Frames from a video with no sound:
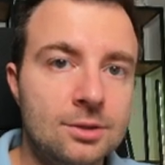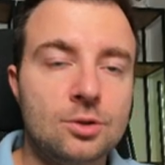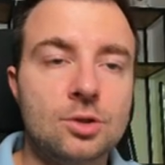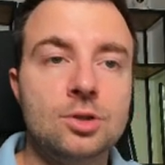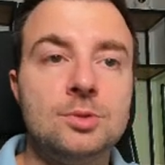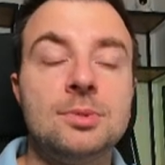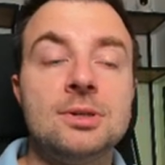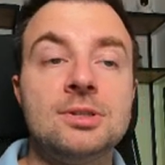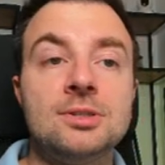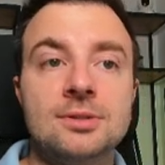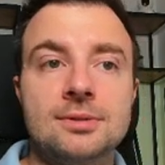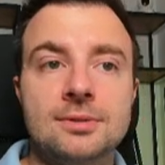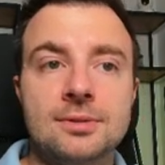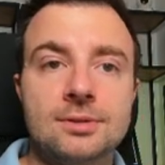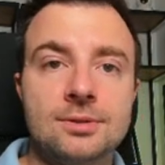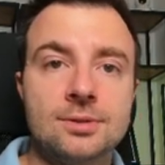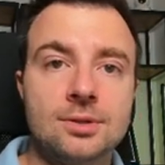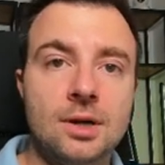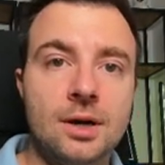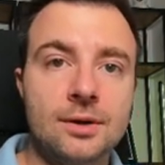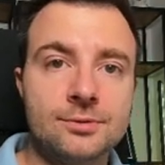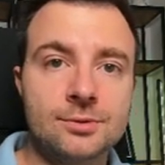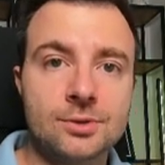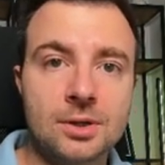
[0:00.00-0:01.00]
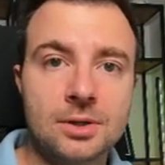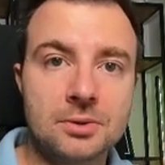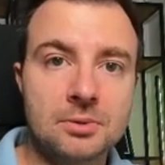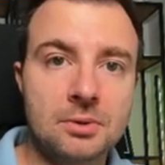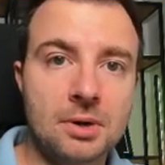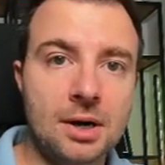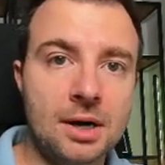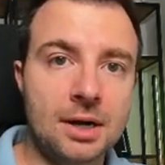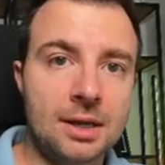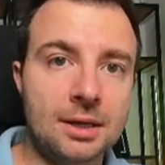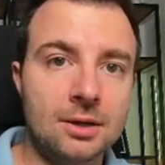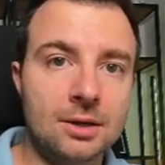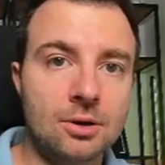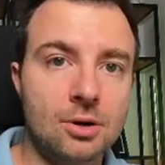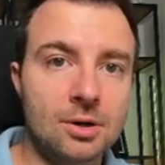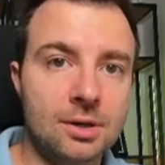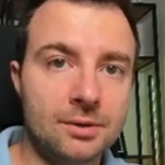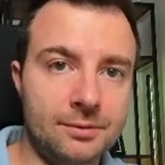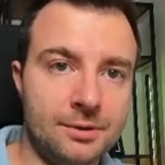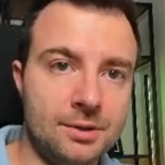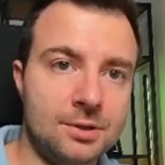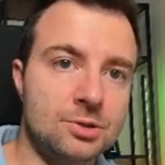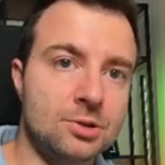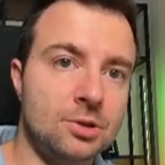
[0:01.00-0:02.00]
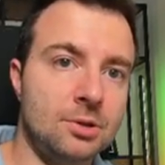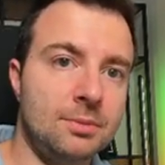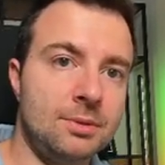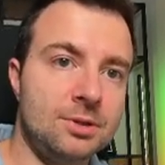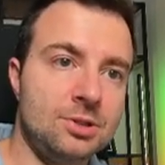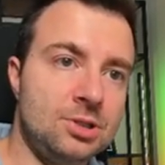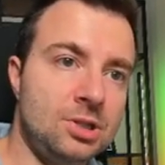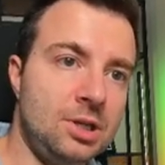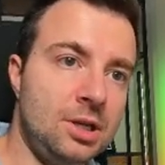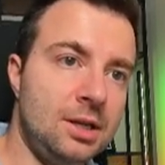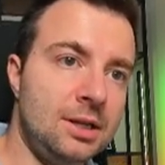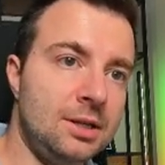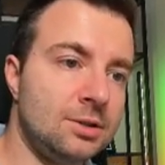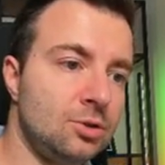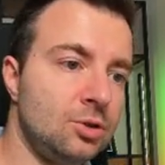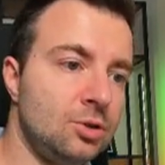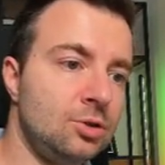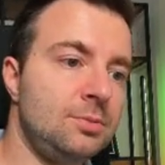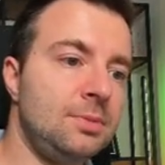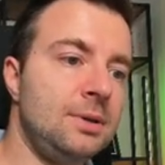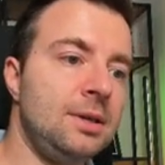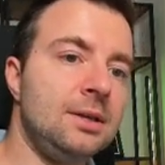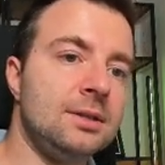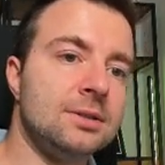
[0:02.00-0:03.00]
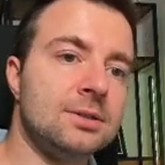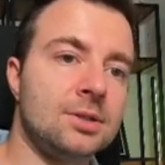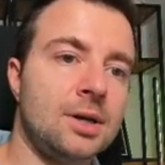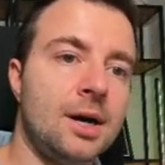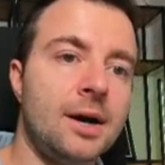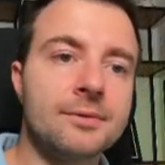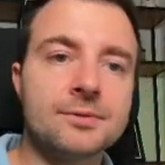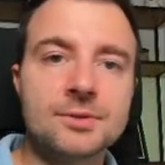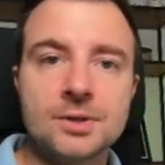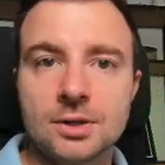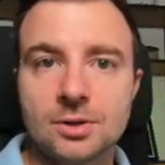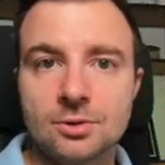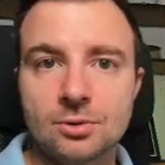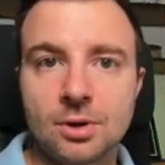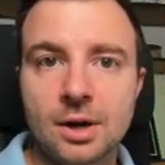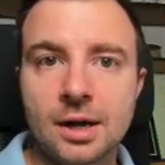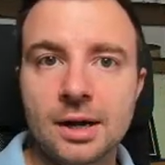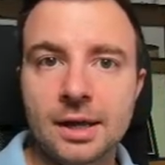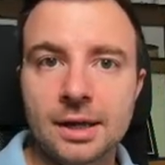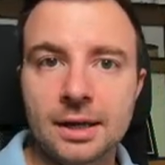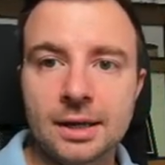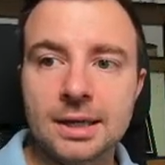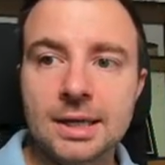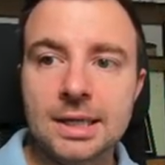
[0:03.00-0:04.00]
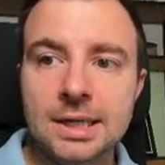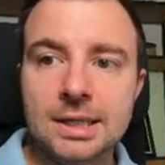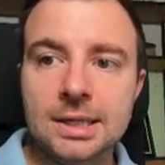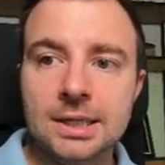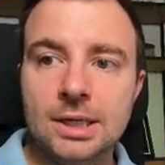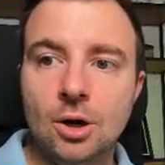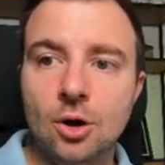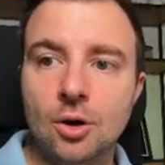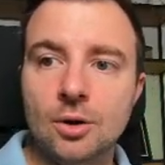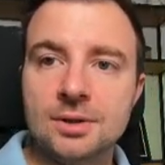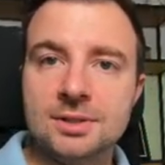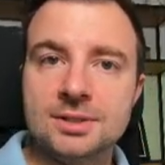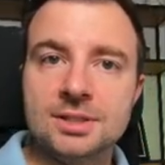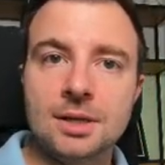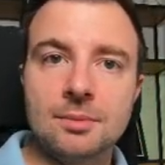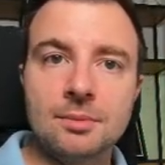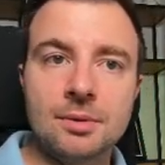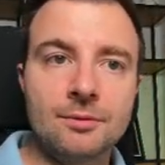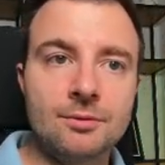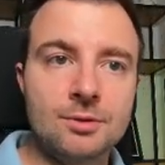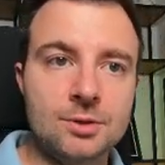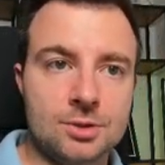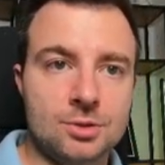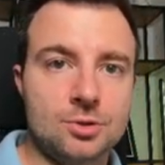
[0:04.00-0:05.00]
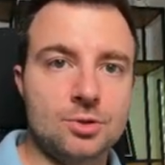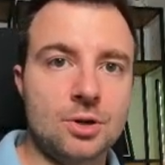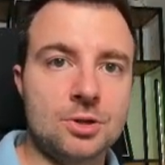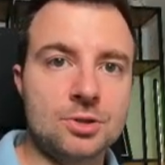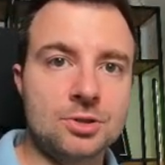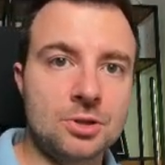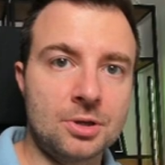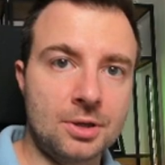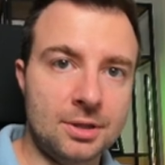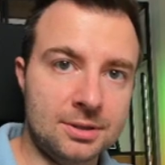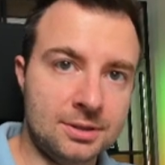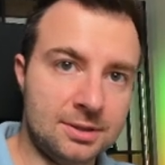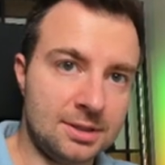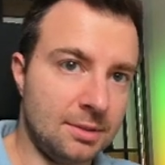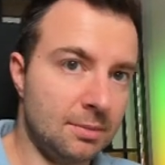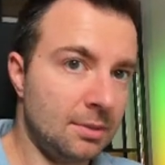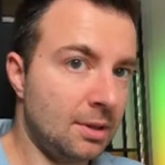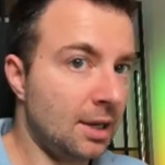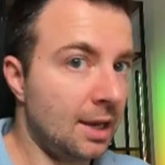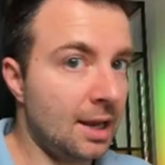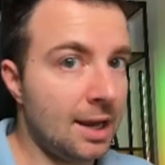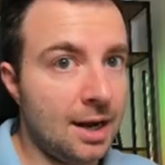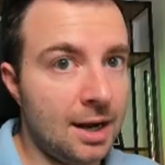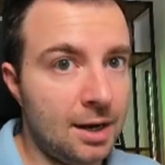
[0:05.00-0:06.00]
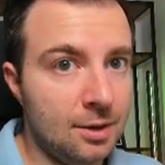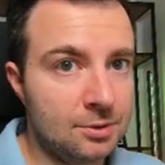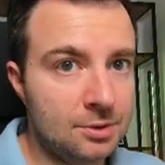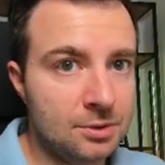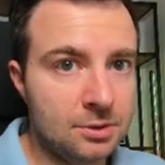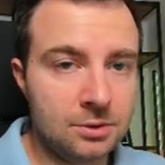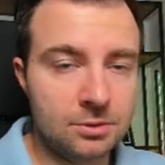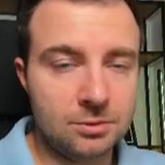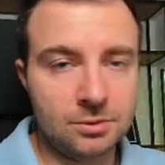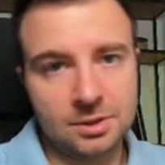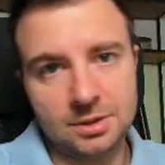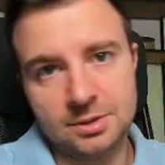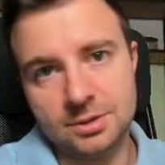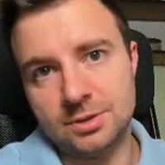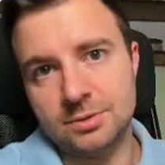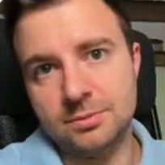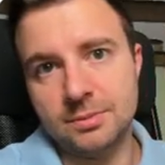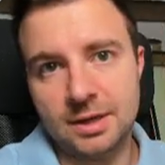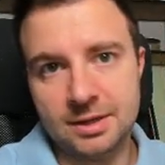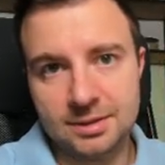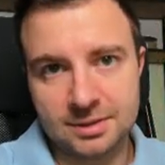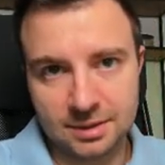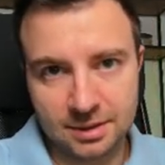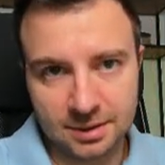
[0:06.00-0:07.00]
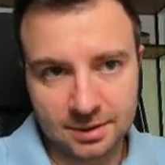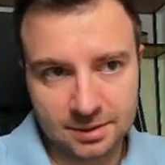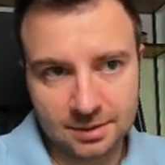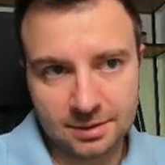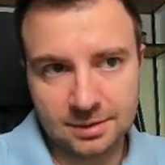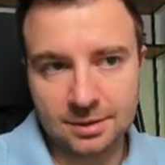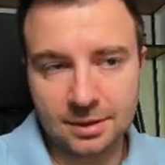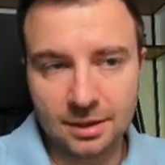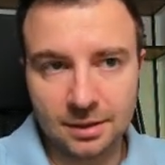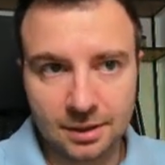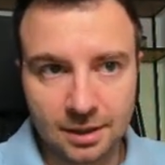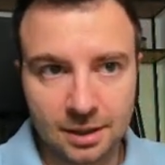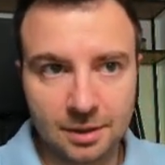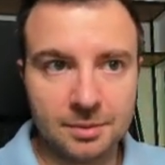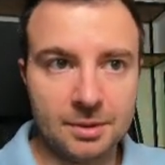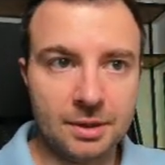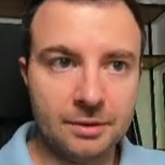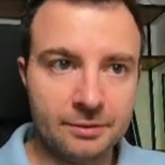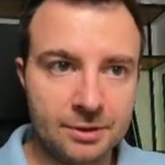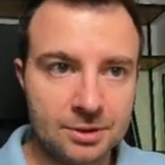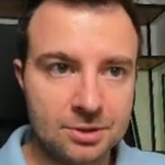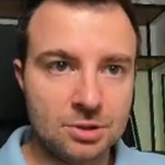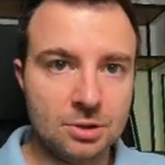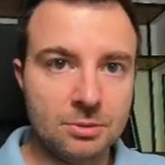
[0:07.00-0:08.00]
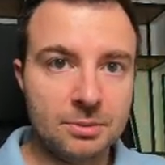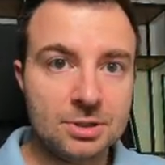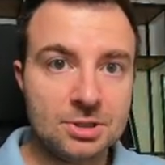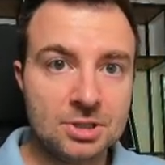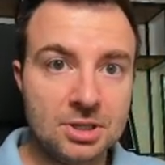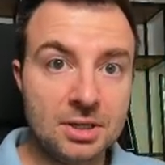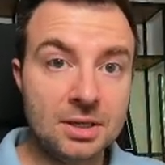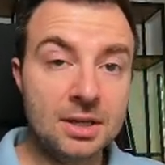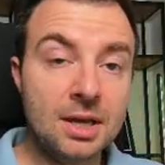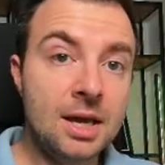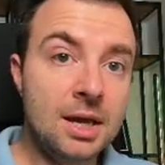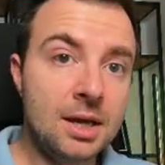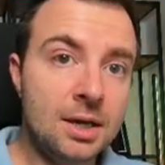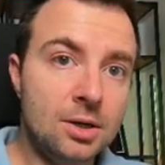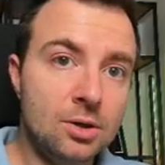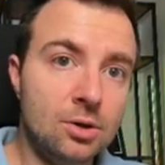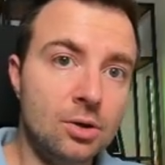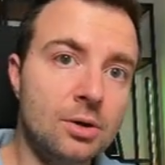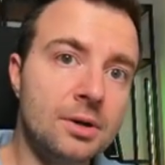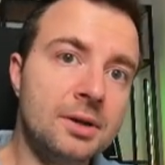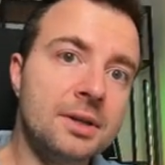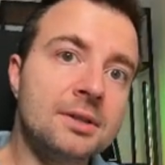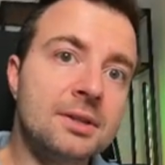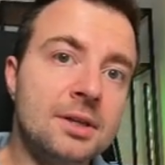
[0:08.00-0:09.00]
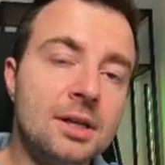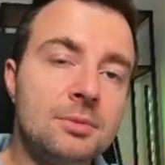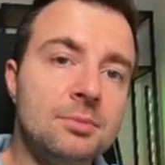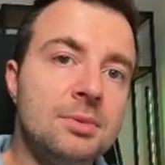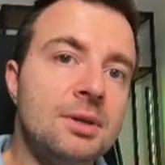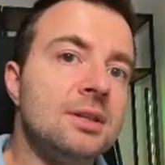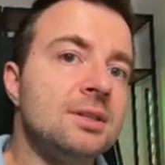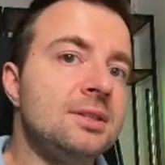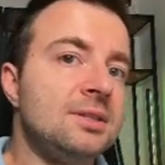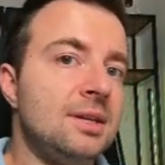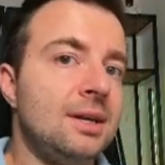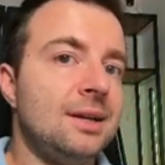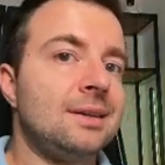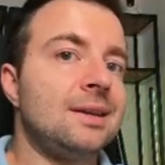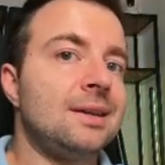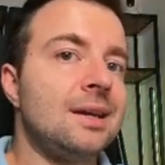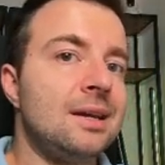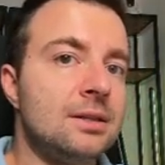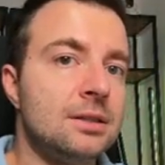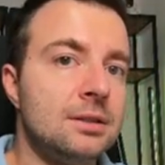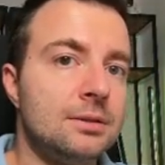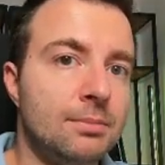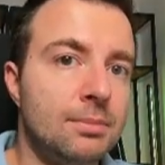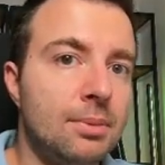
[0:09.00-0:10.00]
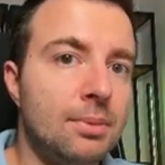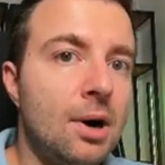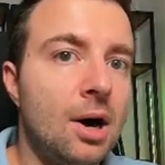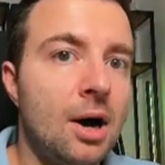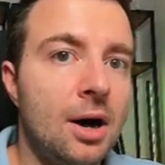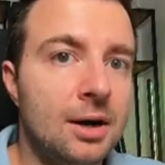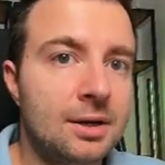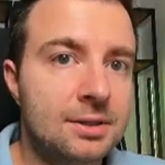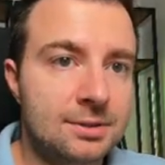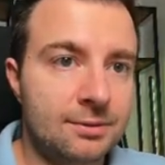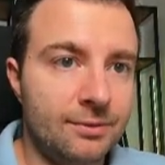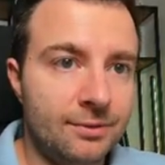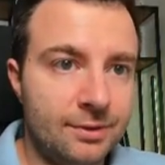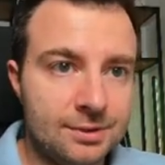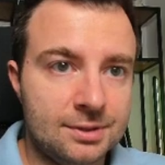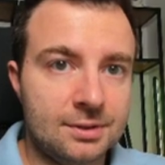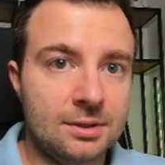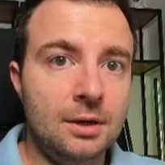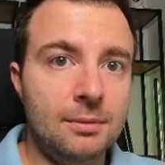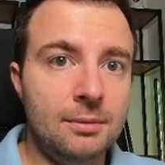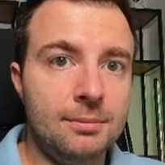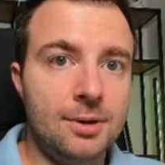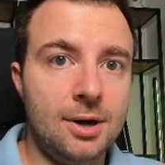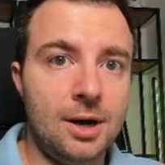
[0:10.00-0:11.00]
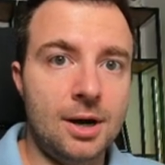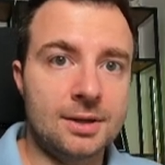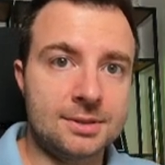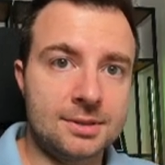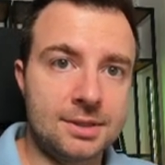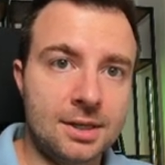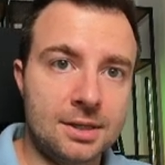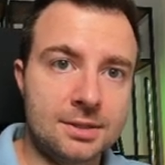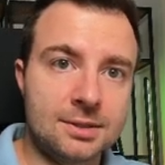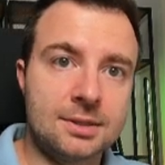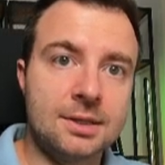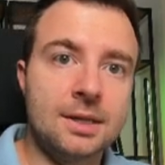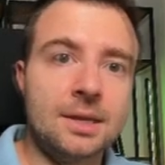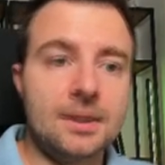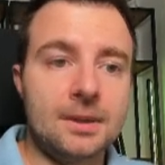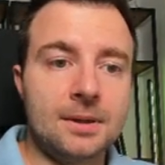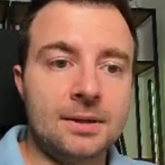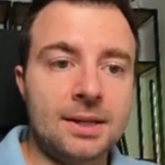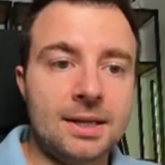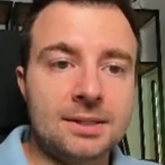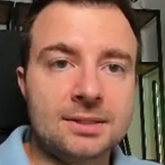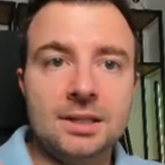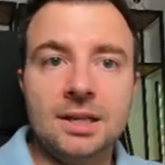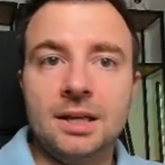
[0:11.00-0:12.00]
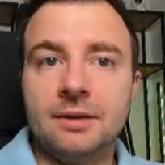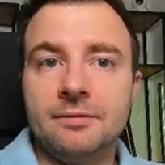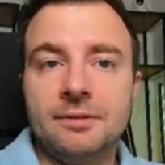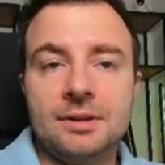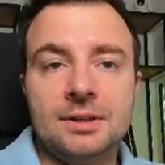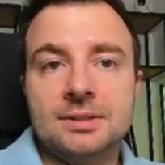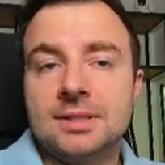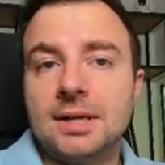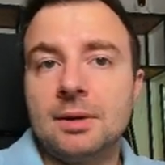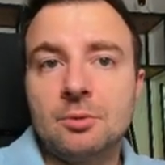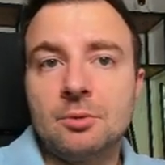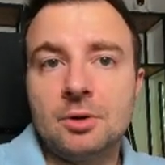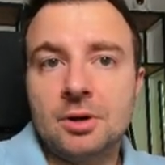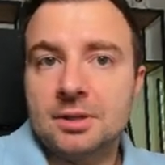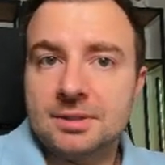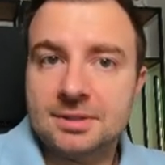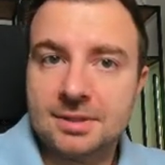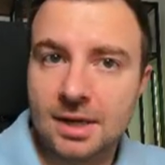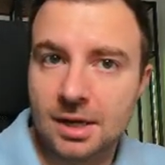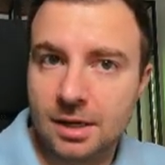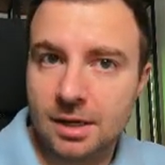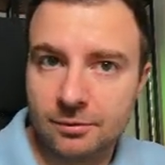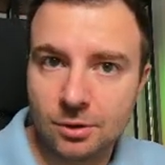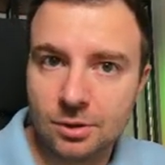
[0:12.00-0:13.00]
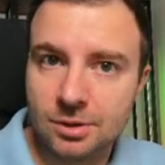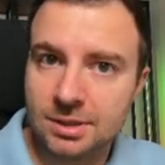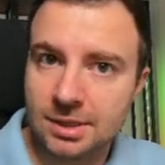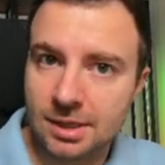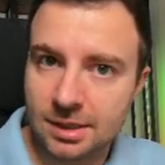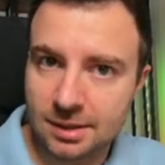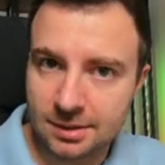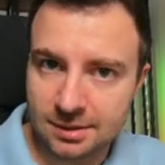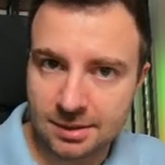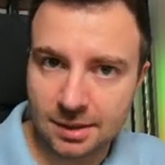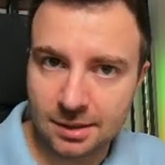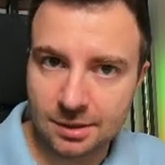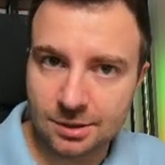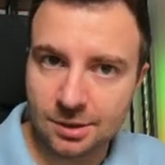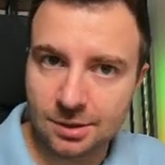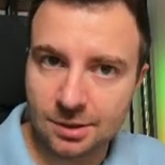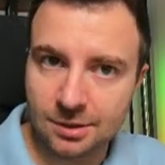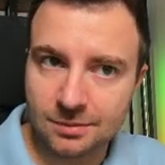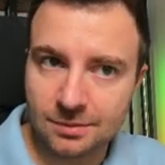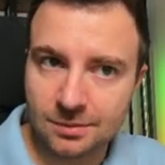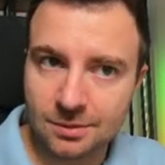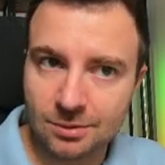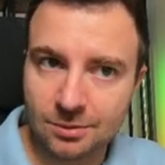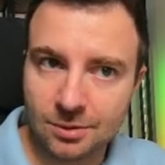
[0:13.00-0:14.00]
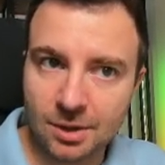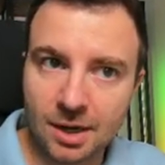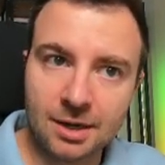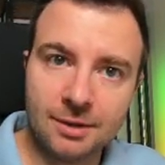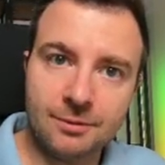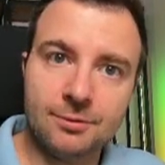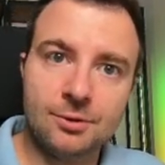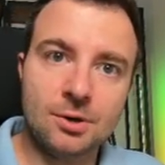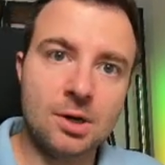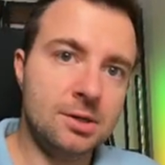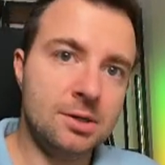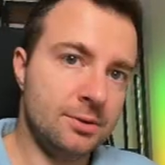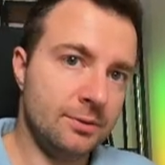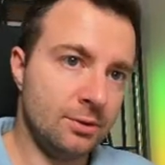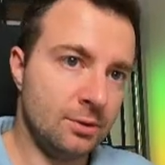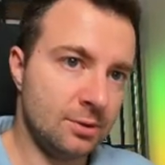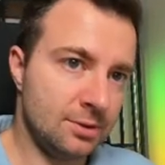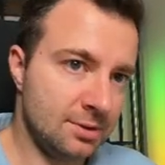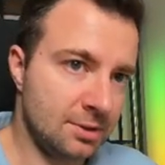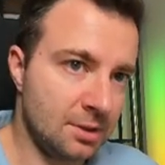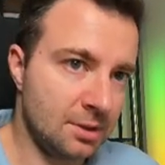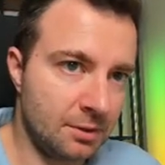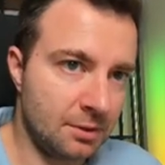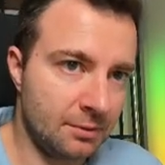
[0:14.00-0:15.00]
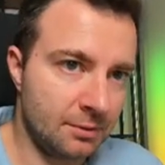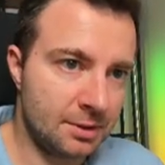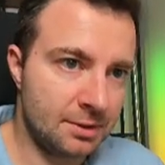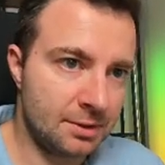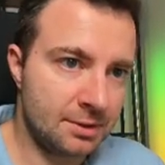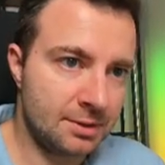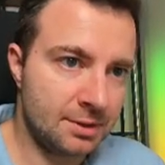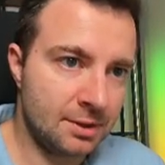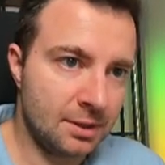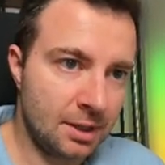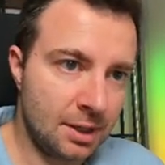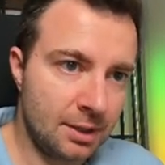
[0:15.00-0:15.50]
could be just a software running on a virtual machine. It could be software running on some infrastructure in some cloud, which basically it's still going to be a virtual machine, or it can be a dedicated box, physical box that's that's living somewhere inside of your data center right in front of your servers.